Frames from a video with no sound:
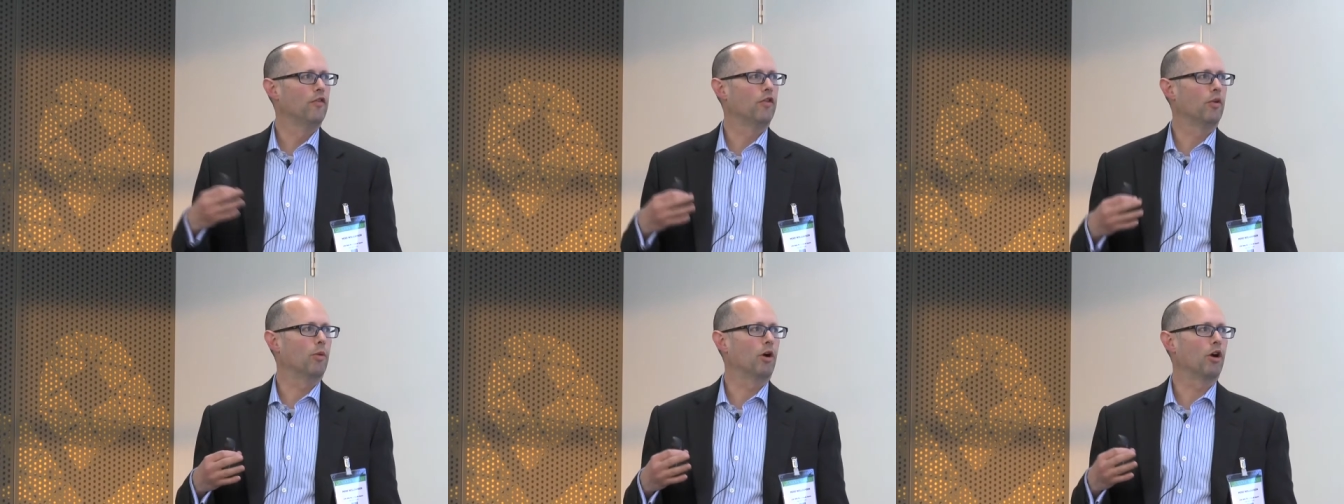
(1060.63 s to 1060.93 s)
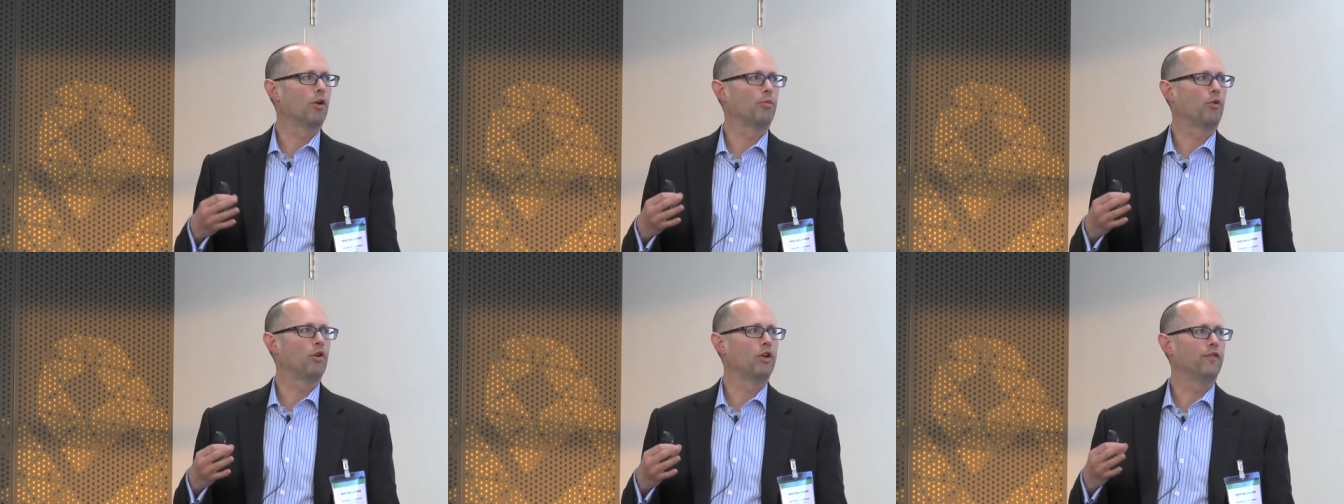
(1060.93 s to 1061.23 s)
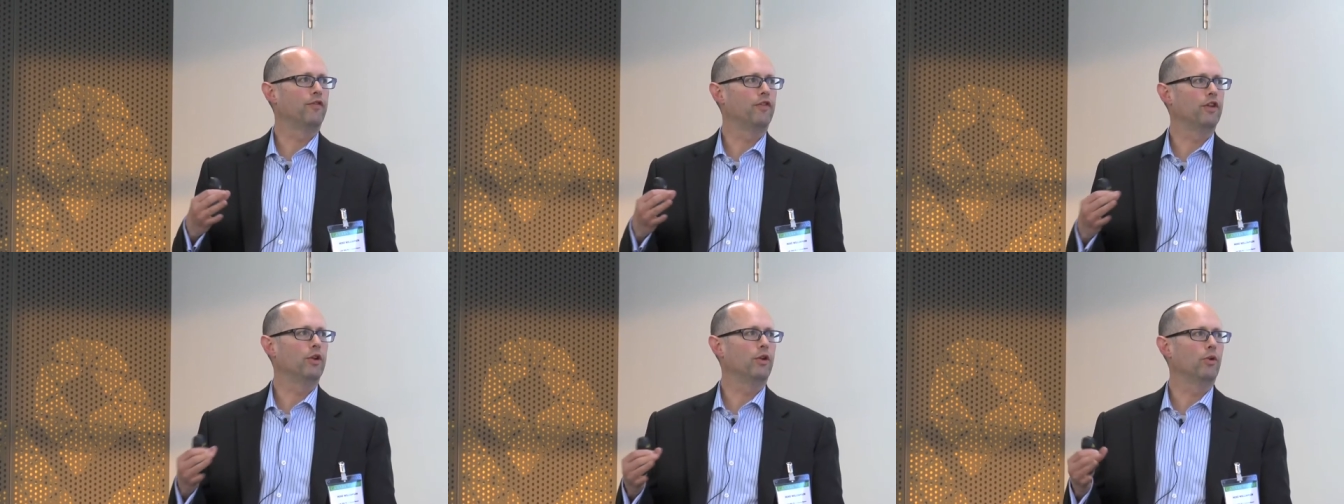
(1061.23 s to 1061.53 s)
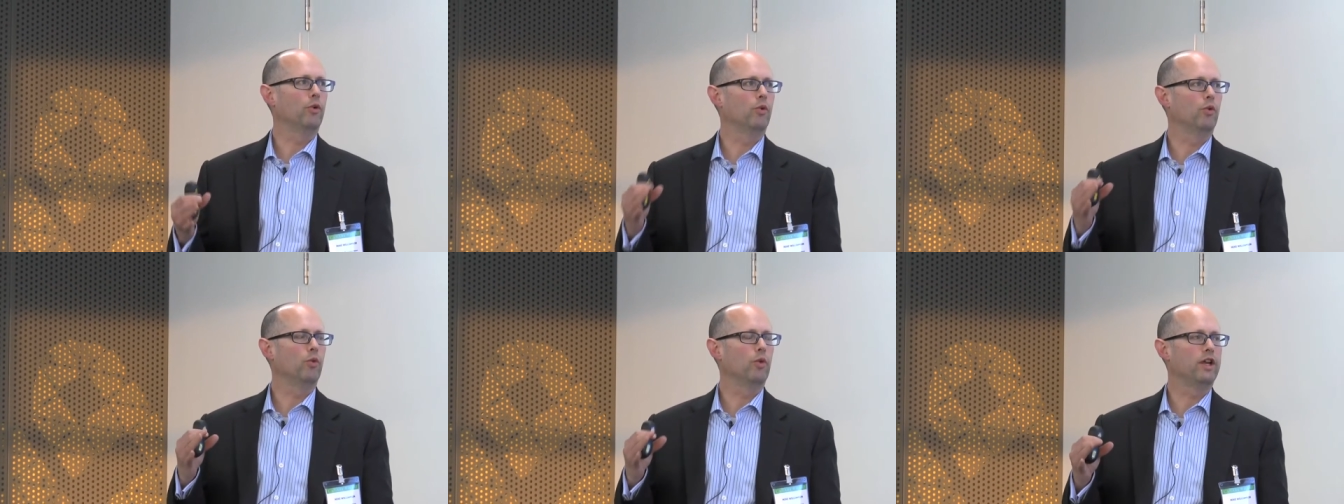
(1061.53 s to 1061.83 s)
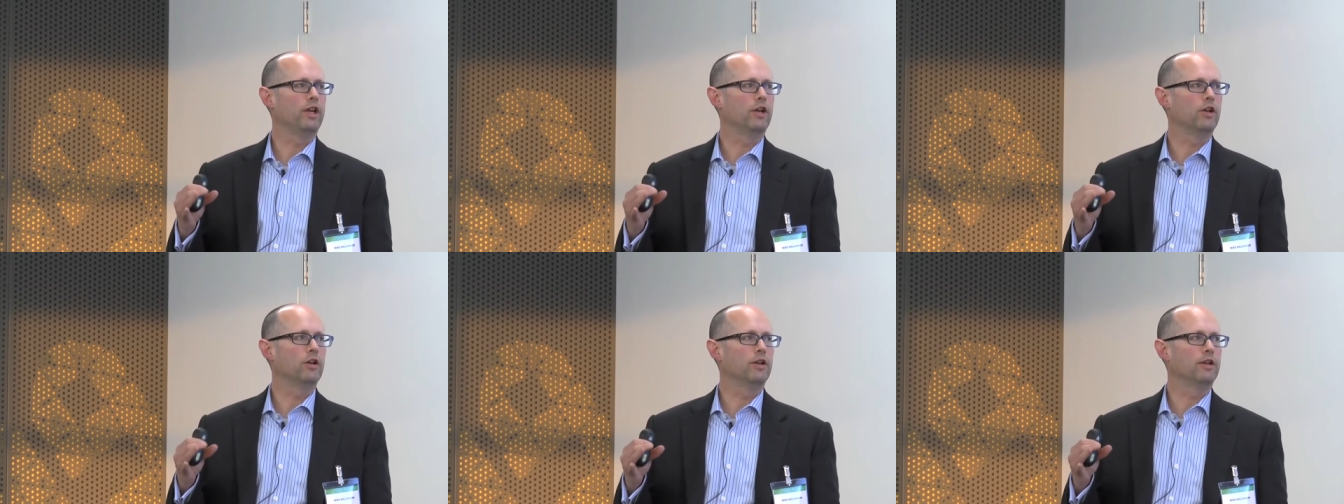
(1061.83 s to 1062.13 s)
from our point of view,
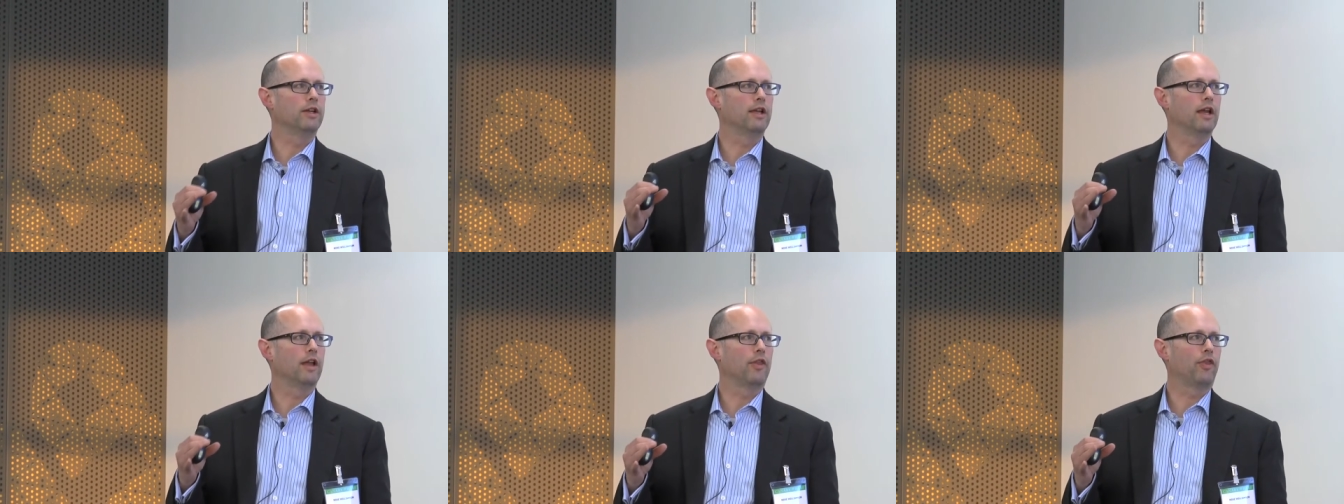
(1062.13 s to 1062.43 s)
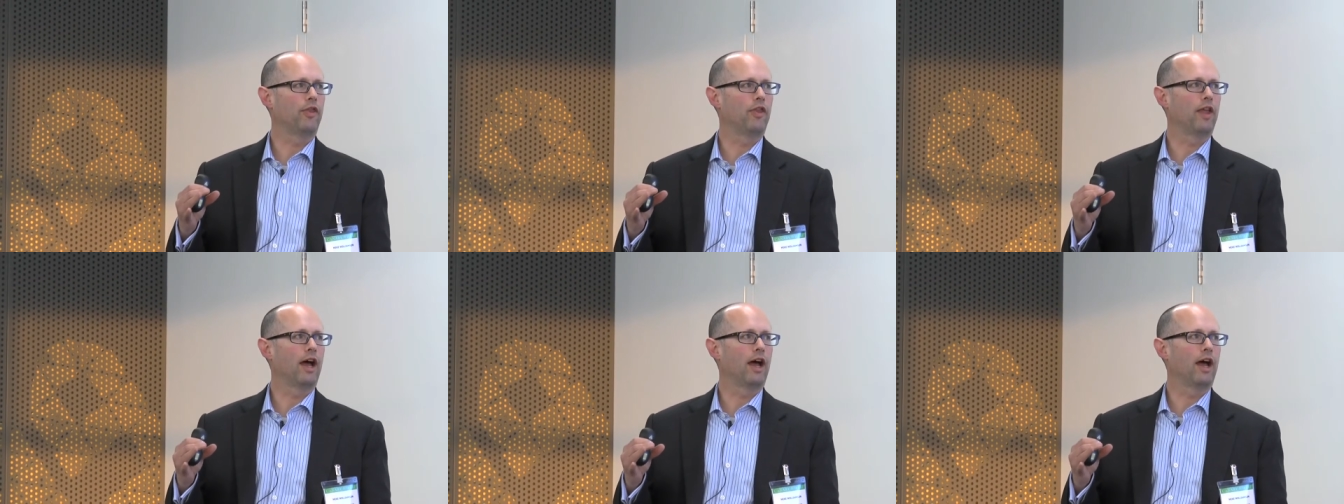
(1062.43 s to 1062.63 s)
we could get